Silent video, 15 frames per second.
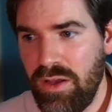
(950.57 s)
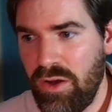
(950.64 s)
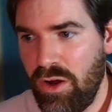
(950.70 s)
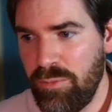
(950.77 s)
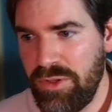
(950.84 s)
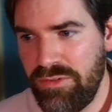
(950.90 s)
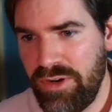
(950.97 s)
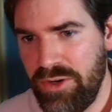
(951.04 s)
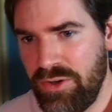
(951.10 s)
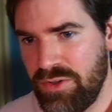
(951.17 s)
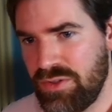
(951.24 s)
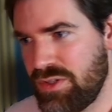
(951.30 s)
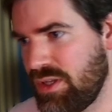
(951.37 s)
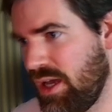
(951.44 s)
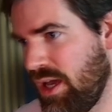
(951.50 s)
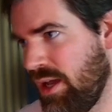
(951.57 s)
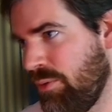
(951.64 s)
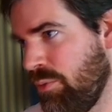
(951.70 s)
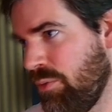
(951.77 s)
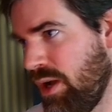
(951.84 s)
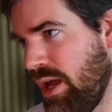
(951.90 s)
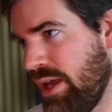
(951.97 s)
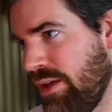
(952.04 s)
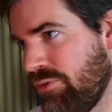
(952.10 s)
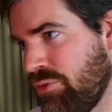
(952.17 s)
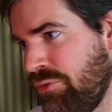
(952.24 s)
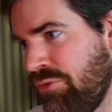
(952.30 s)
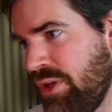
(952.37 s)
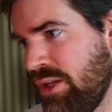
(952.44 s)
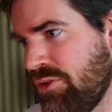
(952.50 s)
I have to
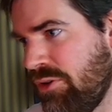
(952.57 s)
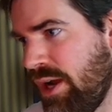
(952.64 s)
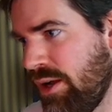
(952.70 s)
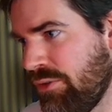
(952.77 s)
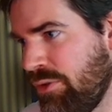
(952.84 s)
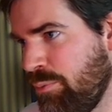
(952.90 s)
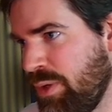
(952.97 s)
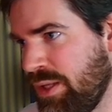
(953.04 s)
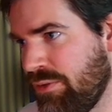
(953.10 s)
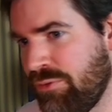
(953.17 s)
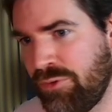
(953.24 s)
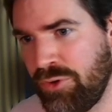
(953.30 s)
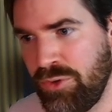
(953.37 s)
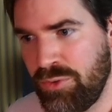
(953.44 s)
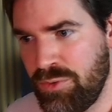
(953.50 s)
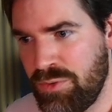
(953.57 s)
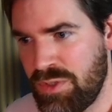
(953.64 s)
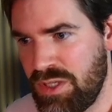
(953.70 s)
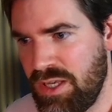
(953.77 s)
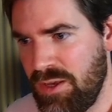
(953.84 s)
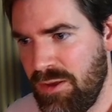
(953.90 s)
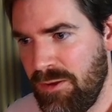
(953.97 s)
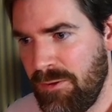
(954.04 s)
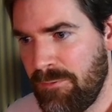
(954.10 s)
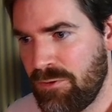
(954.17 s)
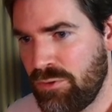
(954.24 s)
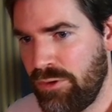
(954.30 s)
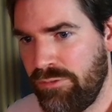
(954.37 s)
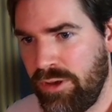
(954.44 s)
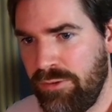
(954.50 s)
filter out a bit for you to see. So
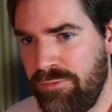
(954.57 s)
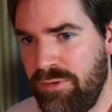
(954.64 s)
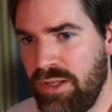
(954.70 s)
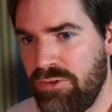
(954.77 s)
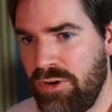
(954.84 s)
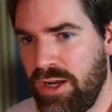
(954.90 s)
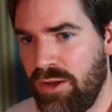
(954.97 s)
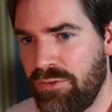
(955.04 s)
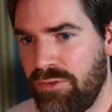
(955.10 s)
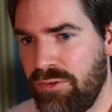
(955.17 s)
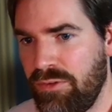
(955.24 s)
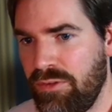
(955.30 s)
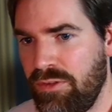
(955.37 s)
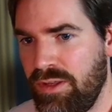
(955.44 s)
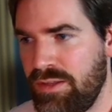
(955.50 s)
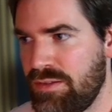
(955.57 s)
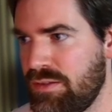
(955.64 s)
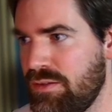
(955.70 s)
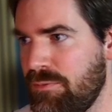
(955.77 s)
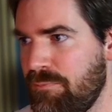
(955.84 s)
if I filter out this